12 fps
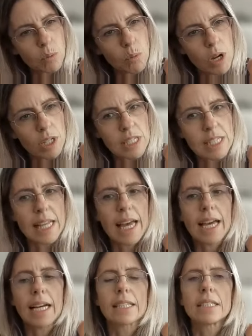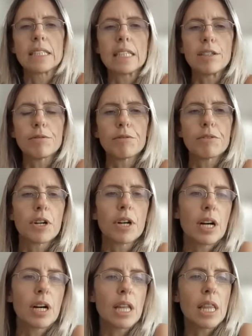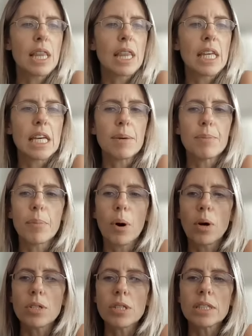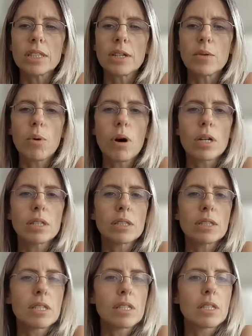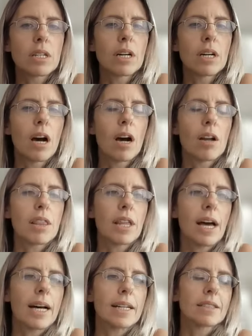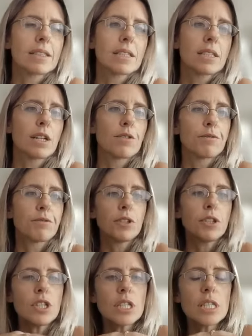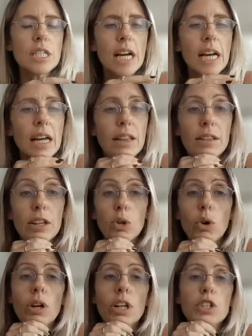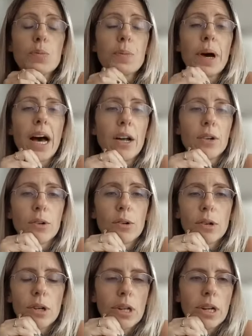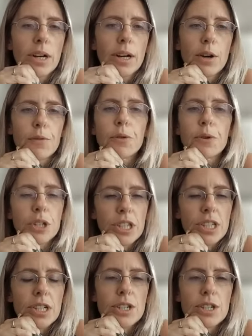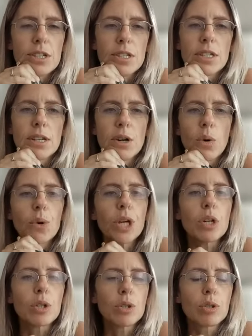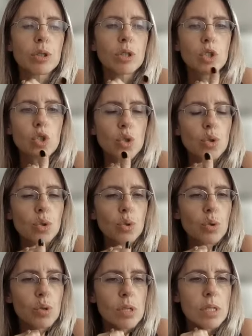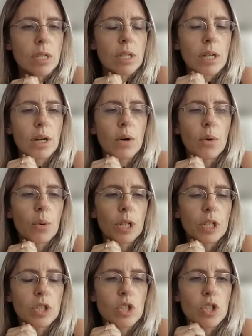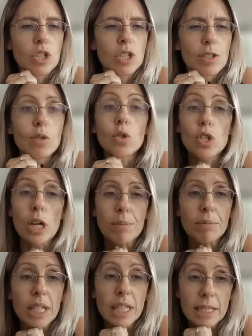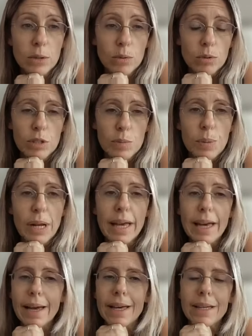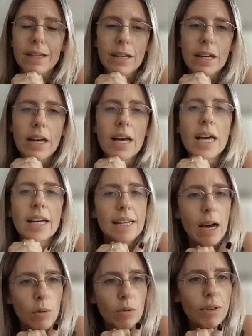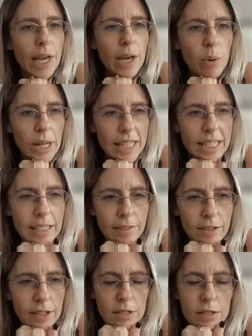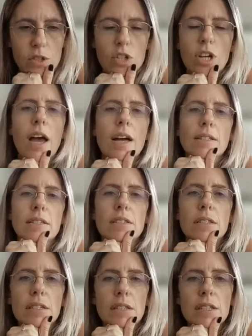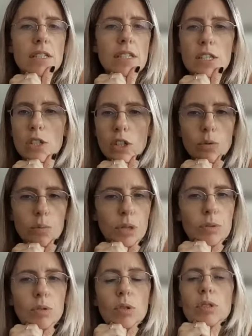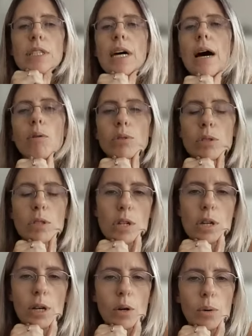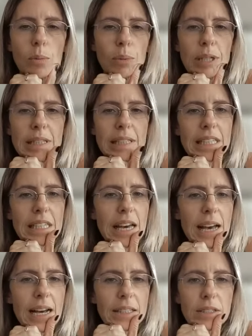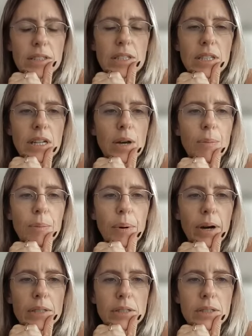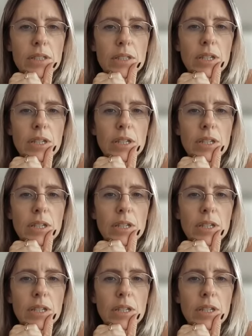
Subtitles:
and one is negative. The positive ones are that first, the knowledge panel. For years, we couldn't choose which social media to display. Now they will give us the chance. This has not been rolled out completely yet, but